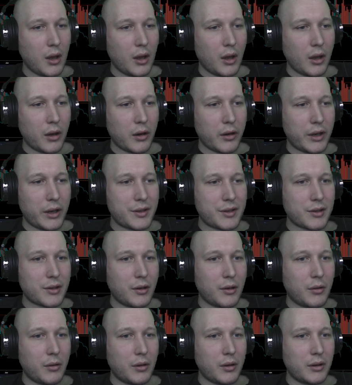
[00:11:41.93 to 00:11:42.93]
Alright,
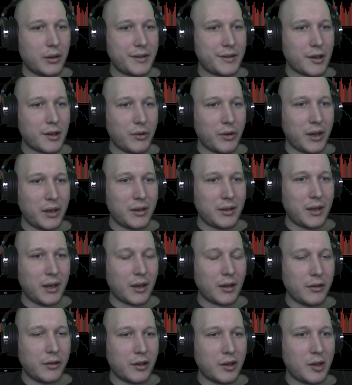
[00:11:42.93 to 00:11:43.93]
so let's go ahead and take
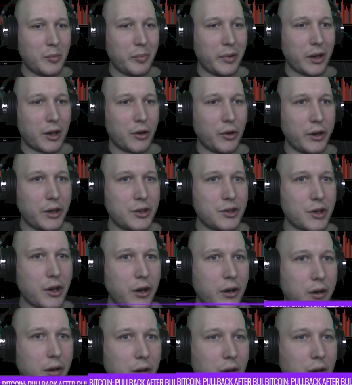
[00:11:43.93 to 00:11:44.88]
a look at the Bitcoin chart.